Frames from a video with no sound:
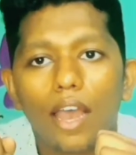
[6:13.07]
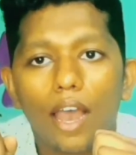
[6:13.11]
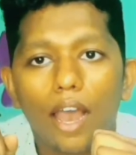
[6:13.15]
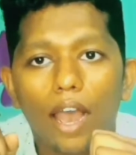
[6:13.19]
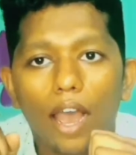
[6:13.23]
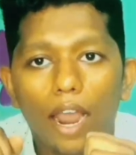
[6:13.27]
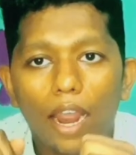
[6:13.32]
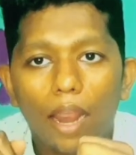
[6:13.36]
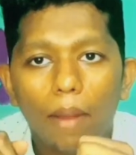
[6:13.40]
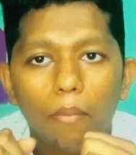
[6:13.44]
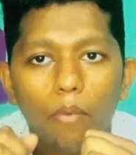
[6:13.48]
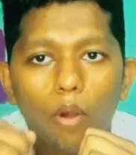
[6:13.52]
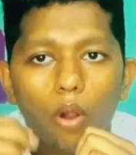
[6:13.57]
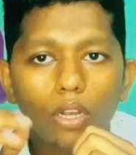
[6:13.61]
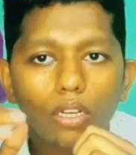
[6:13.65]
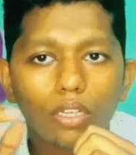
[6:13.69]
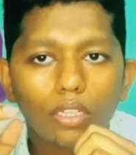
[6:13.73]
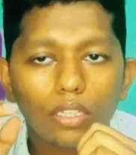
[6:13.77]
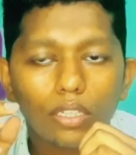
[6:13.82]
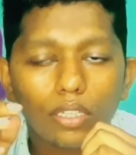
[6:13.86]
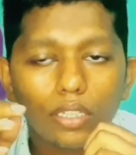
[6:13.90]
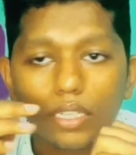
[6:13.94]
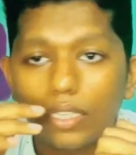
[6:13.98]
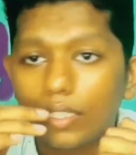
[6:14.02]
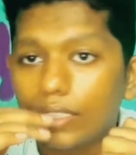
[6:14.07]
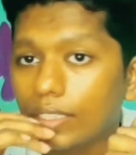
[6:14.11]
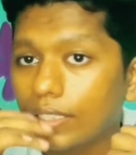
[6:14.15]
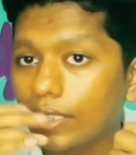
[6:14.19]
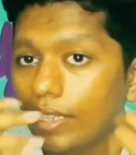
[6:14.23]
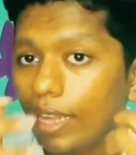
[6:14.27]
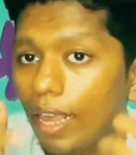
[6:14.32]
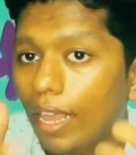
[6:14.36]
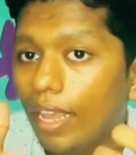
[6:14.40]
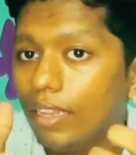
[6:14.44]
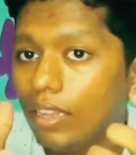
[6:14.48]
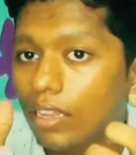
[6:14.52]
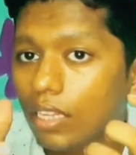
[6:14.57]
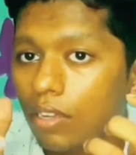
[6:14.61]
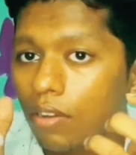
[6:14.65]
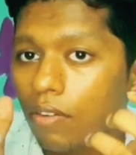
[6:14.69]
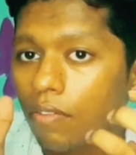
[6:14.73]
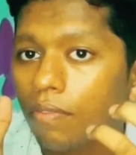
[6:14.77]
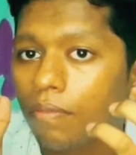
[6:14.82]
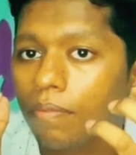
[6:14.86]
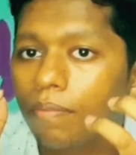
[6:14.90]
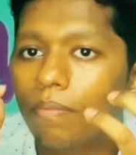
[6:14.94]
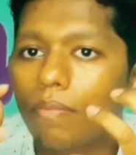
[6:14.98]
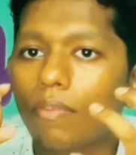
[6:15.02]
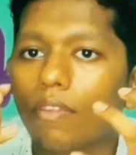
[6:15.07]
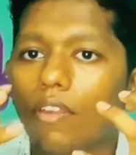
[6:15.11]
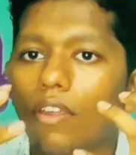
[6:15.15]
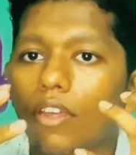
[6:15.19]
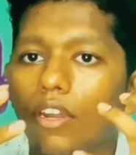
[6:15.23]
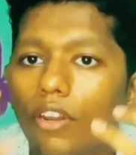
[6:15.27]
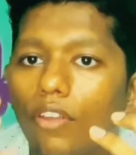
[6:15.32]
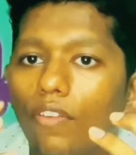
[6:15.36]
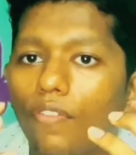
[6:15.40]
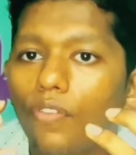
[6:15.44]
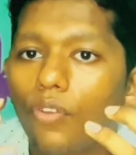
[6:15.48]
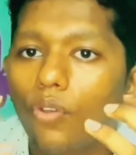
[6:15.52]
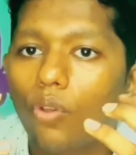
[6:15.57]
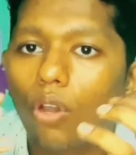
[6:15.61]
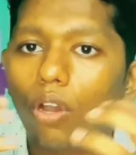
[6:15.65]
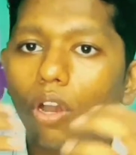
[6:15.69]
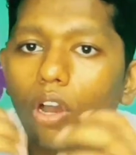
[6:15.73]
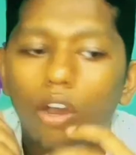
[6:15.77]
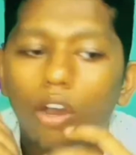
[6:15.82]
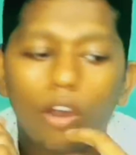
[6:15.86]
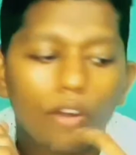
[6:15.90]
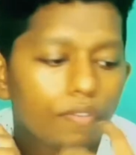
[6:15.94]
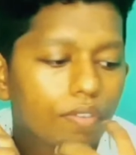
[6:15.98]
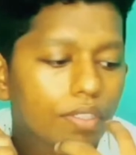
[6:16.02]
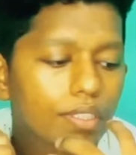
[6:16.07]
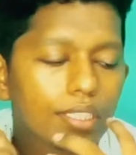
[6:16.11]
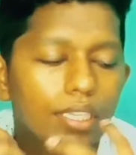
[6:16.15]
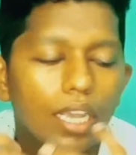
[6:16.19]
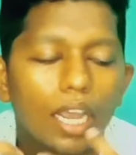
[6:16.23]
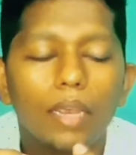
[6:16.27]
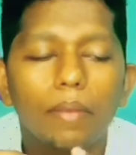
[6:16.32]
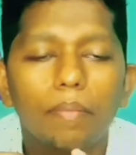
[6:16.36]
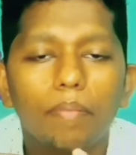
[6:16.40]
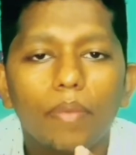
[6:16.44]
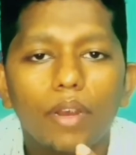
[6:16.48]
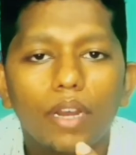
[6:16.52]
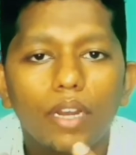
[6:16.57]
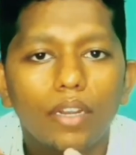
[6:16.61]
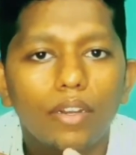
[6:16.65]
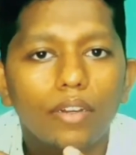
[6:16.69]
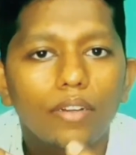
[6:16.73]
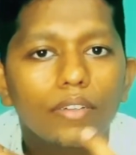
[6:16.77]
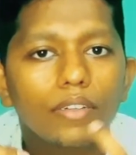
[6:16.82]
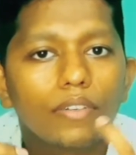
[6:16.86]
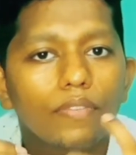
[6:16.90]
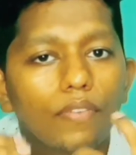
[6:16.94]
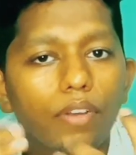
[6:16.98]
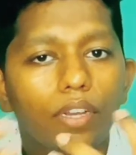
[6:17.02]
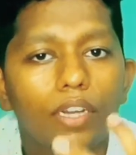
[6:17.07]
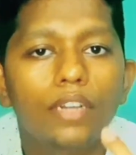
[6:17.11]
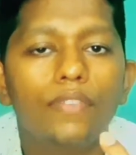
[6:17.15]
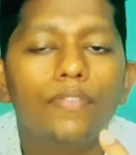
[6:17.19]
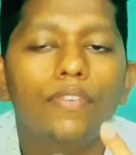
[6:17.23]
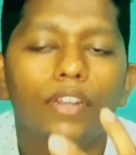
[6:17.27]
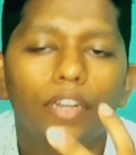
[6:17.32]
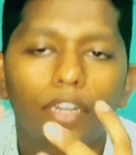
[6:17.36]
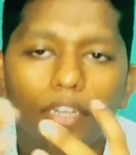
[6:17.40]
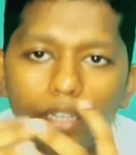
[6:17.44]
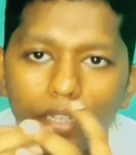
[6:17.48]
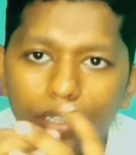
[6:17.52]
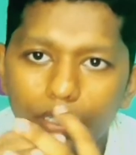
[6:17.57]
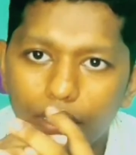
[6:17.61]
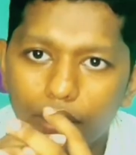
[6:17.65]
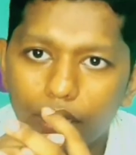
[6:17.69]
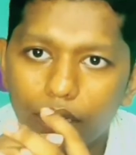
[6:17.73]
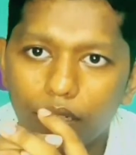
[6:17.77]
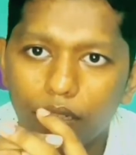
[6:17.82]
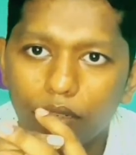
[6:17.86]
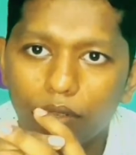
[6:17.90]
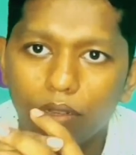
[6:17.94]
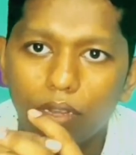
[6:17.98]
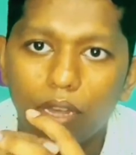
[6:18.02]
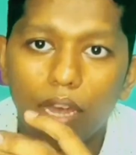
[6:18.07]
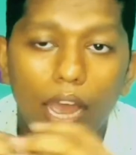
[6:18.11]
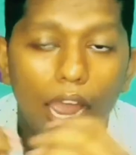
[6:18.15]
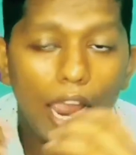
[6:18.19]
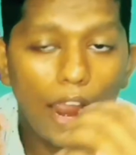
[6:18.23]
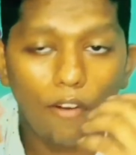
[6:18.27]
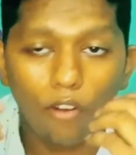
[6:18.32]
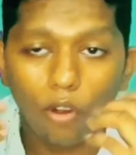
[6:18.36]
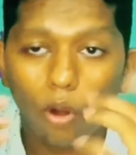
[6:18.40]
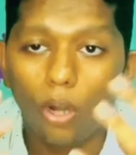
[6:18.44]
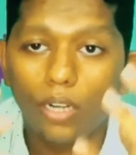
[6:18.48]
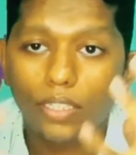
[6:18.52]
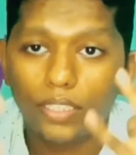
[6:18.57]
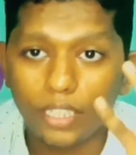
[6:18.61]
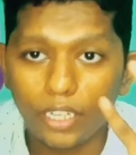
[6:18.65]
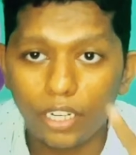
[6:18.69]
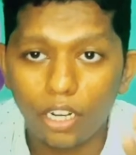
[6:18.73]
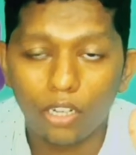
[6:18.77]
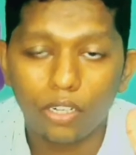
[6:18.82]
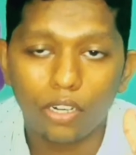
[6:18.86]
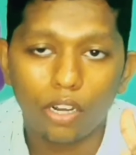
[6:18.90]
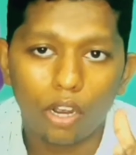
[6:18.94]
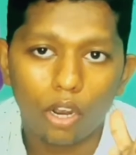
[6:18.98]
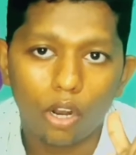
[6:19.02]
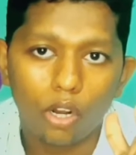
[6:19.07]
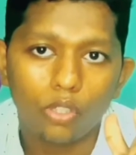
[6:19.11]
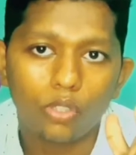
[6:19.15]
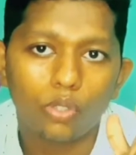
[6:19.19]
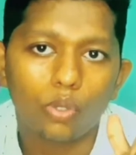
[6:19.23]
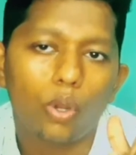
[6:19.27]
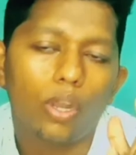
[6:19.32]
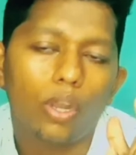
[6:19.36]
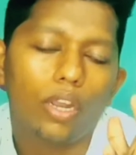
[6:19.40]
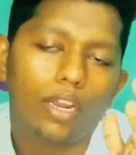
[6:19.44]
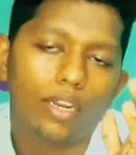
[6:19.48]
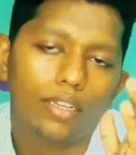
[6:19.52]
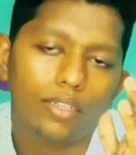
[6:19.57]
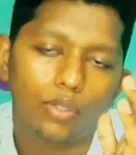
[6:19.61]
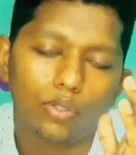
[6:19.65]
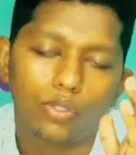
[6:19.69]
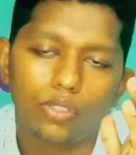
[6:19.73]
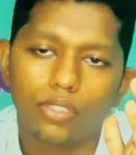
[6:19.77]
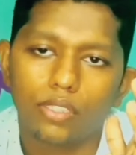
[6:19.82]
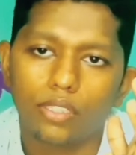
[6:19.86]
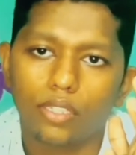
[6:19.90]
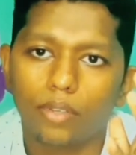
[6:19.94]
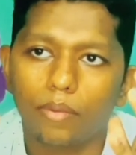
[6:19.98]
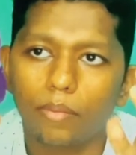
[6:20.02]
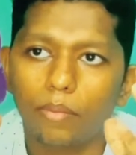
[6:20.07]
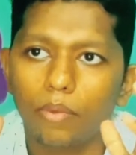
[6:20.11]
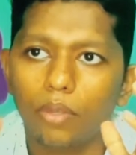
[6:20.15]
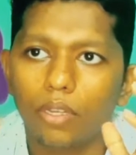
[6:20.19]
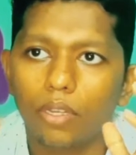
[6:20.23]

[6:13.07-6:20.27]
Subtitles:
I am not saying the review of this iPad in very detail. I have not said it also, I can also say.